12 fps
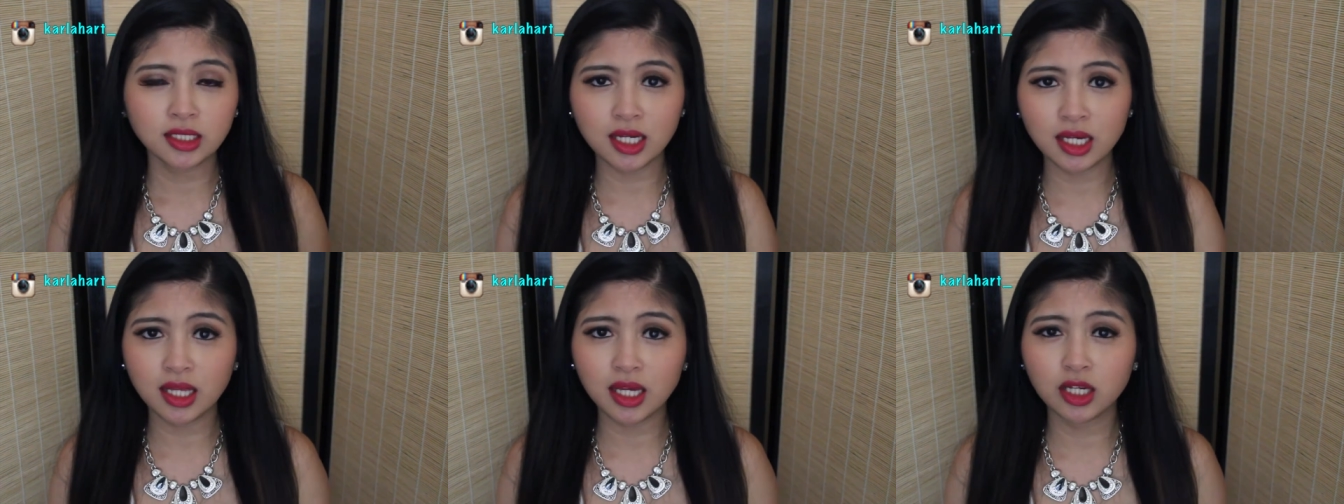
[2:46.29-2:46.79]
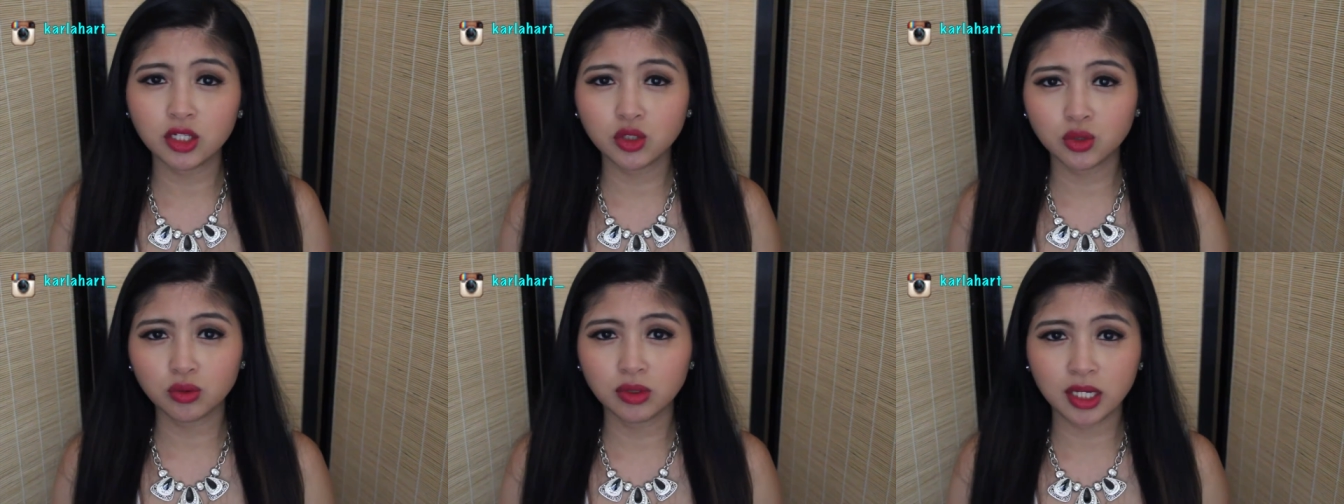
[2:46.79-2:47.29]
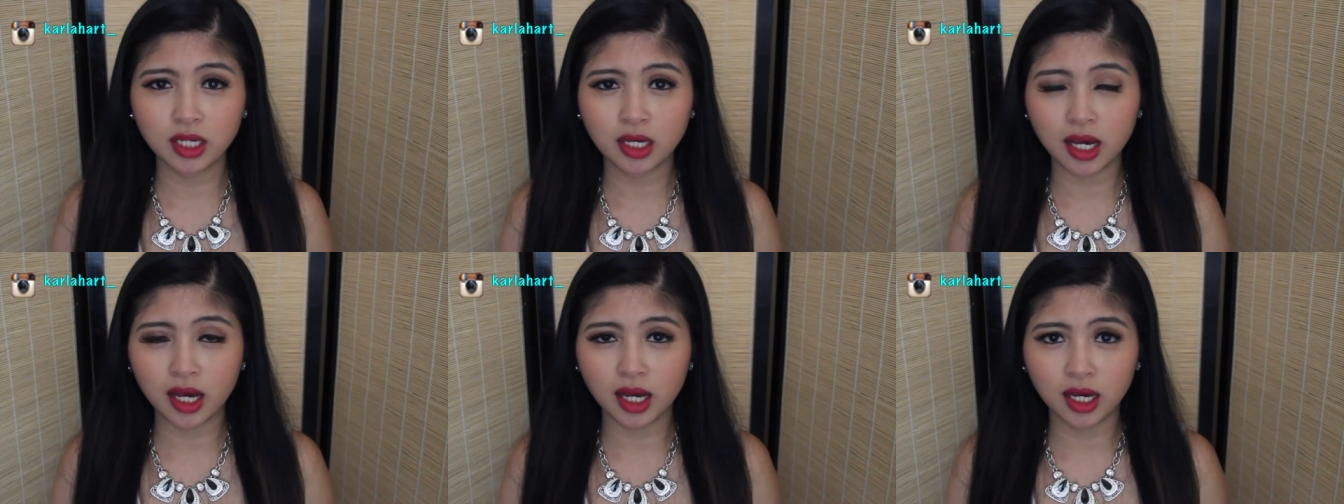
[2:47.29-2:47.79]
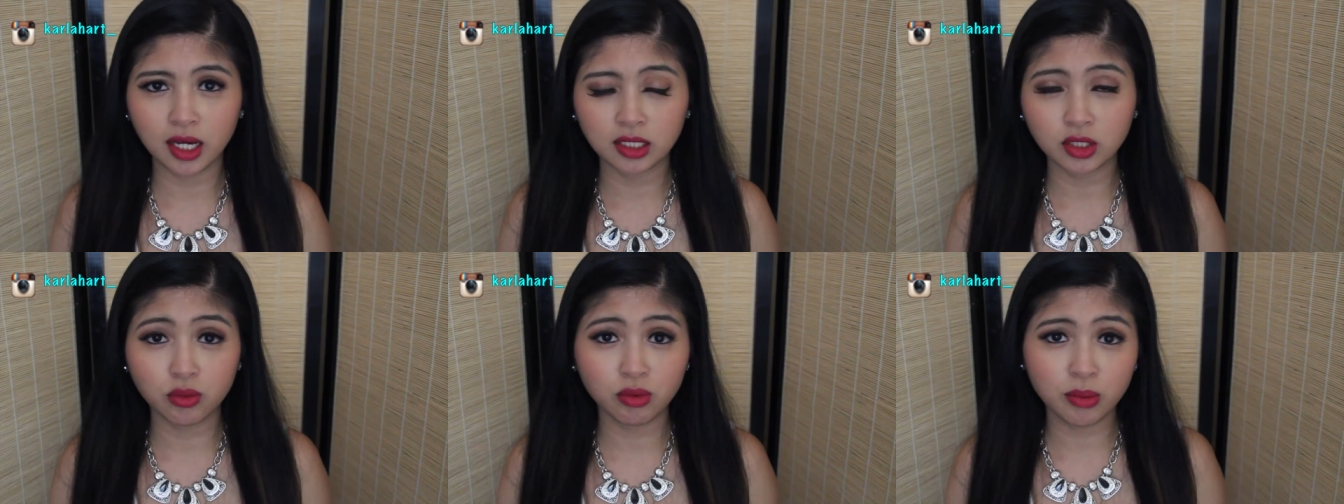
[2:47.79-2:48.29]
teething and drooling
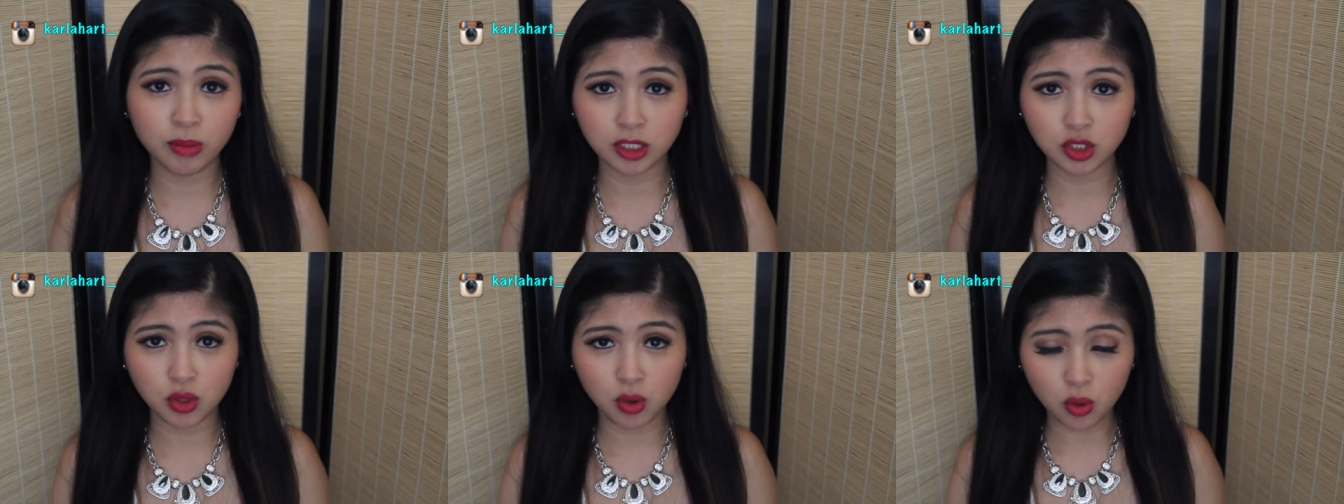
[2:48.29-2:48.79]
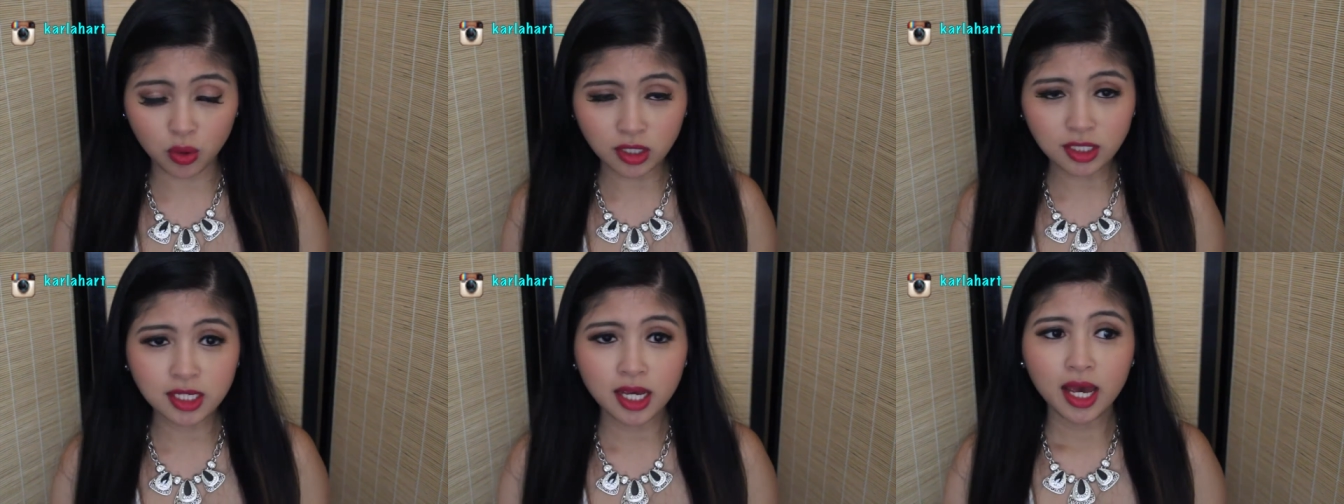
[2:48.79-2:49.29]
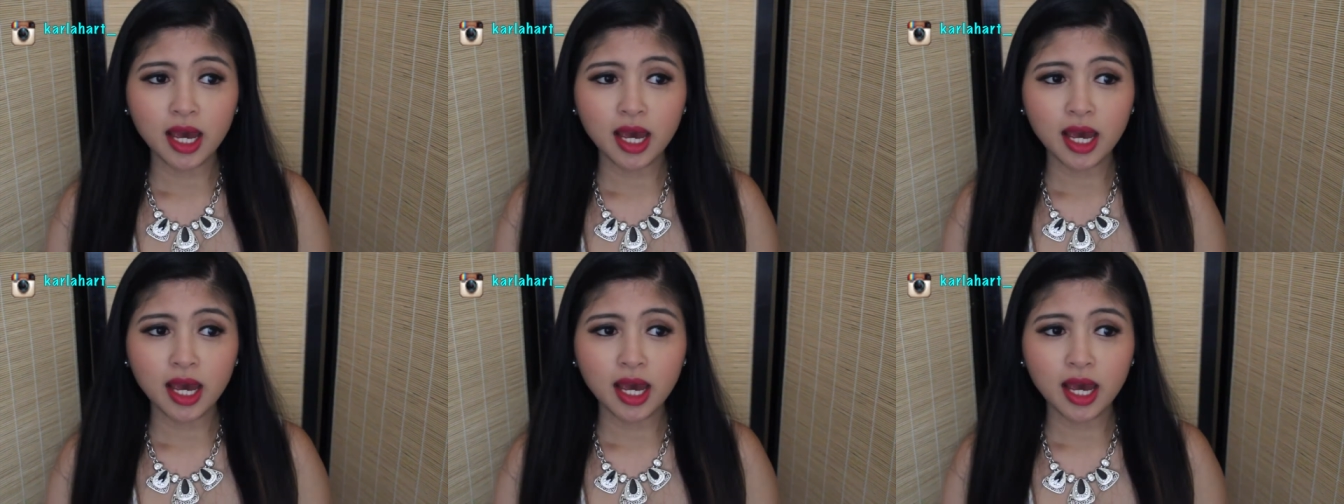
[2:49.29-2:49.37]
at three months old